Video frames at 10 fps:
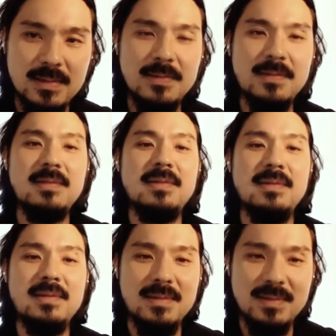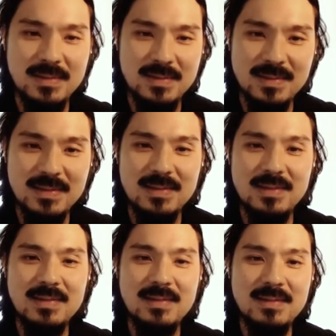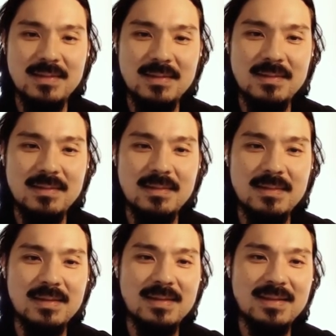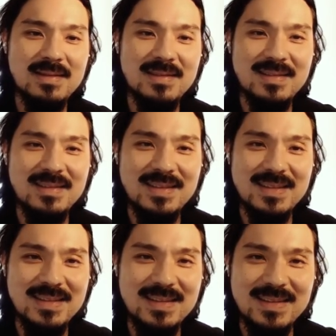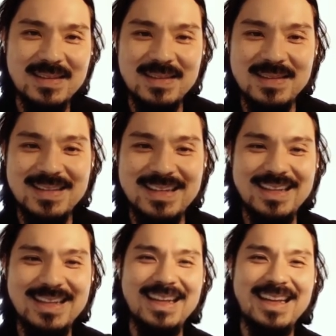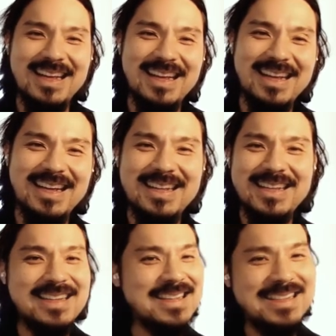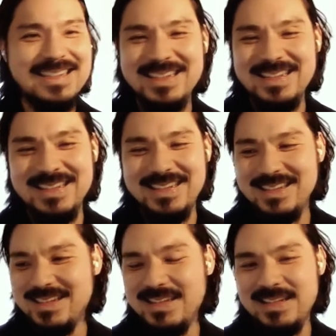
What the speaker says: (silent)